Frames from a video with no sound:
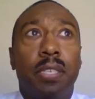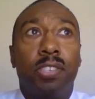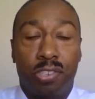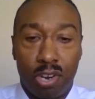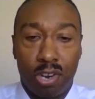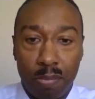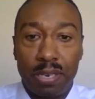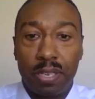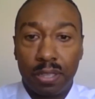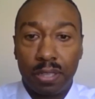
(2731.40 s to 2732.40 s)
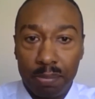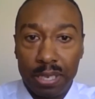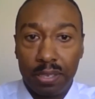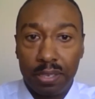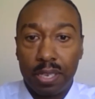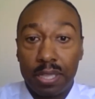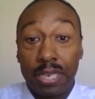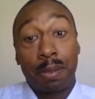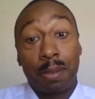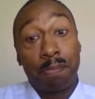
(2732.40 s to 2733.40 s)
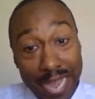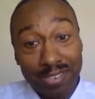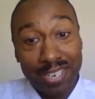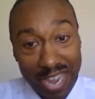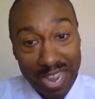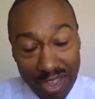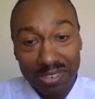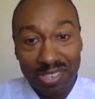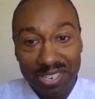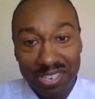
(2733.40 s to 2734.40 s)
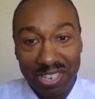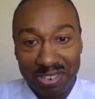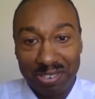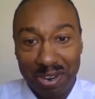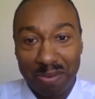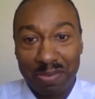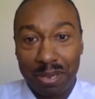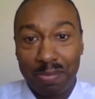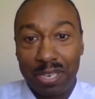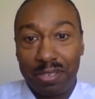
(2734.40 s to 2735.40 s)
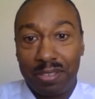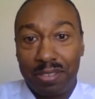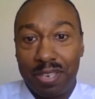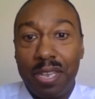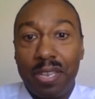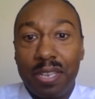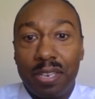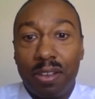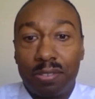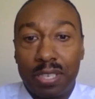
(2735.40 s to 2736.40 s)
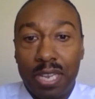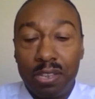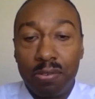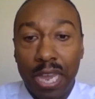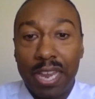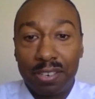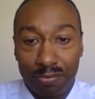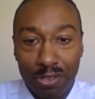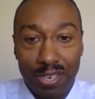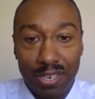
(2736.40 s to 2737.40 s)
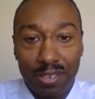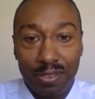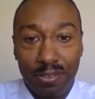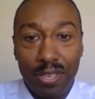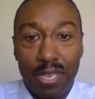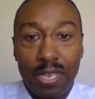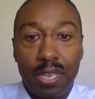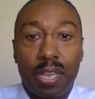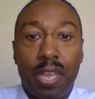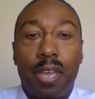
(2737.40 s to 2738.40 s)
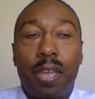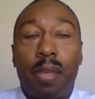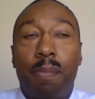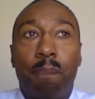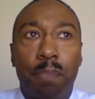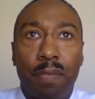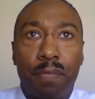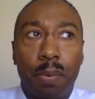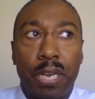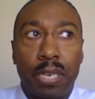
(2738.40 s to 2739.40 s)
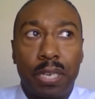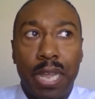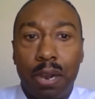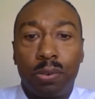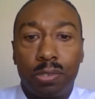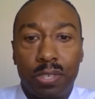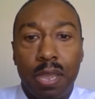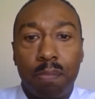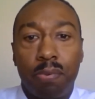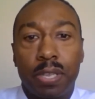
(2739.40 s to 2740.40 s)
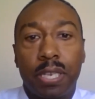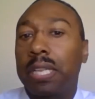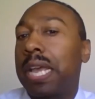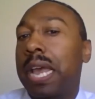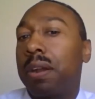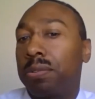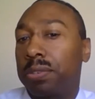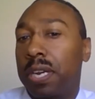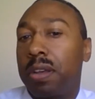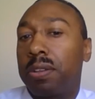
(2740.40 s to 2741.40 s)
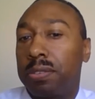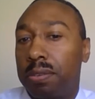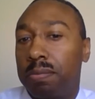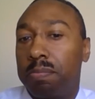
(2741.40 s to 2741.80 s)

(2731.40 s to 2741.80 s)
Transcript: determine the limit. The capacity obviously is going to determine the limit. Can you cash flow the deal? But from a collateral standpoint, the collateral is going to also